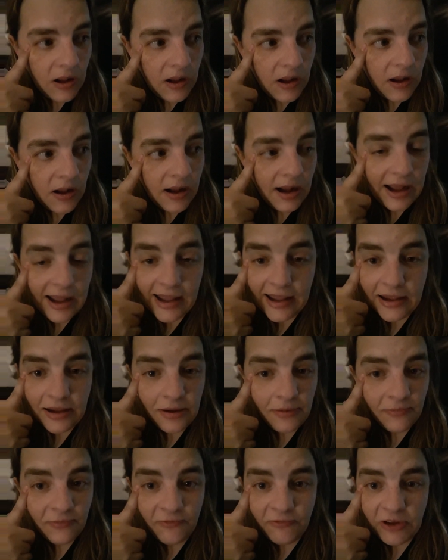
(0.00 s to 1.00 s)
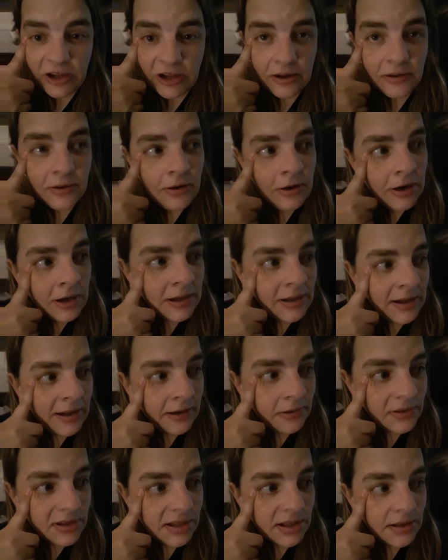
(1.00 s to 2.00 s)
I hate freaking haunted
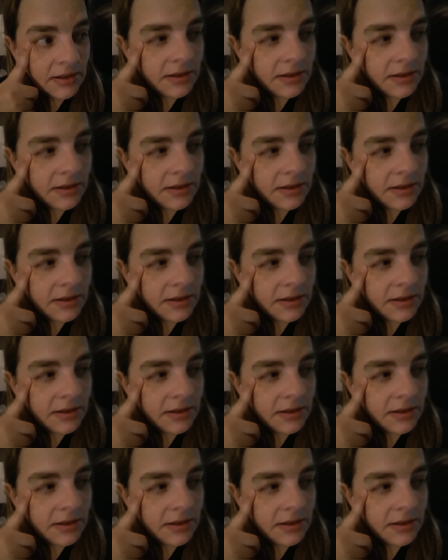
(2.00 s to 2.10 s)
houses.